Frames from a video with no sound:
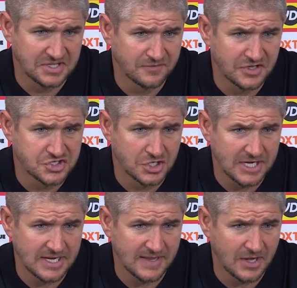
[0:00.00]

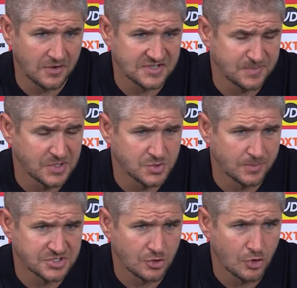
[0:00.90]
individually, and then I speak to
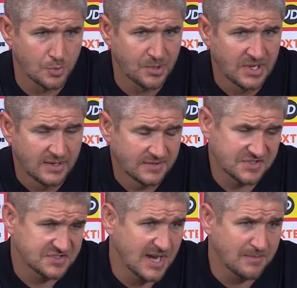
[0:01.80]
them as a group.
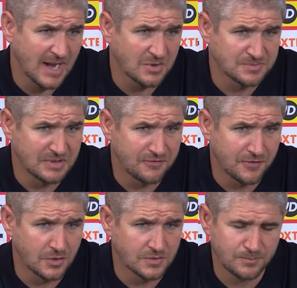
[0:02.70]
It's the same now as
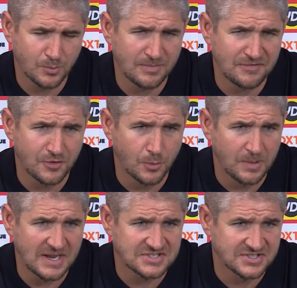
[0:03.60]
midfield. Midfield
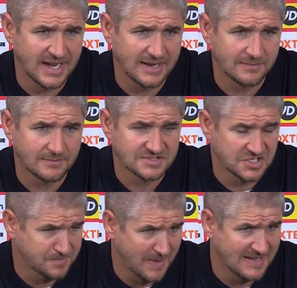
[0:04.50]
players get
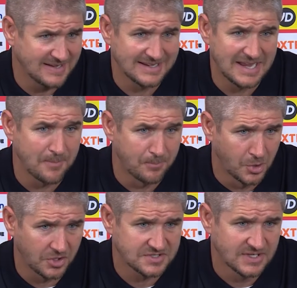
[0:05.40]
suspended, get
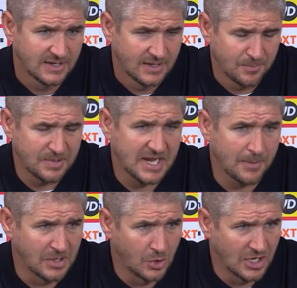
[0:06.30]
booked, pick
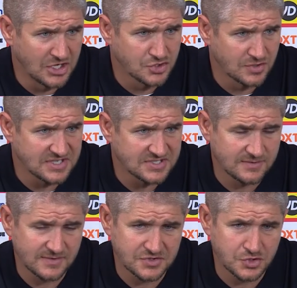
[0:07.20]
up little
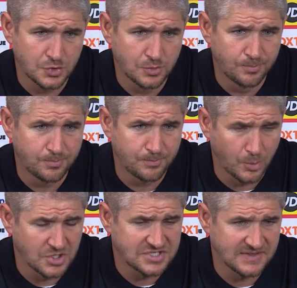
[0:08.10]
injuries. The two
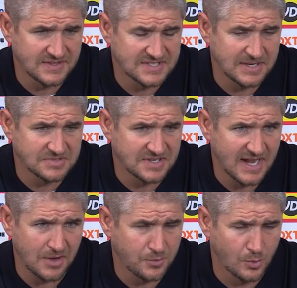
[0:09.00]
boys in the team
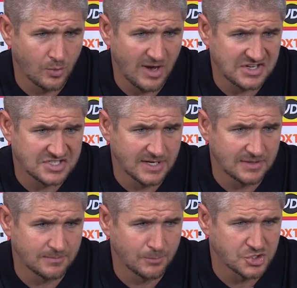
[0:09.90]
today I thought were
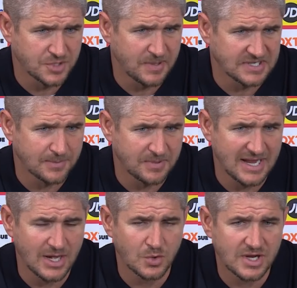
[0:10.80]
excellent. Mutchie picked up a
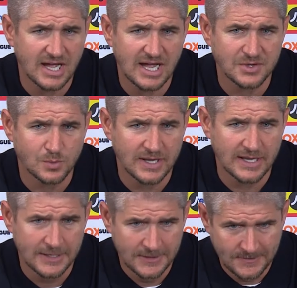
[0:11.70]
yellow card
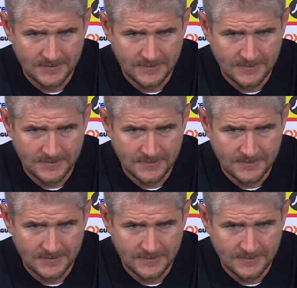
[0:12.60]
where,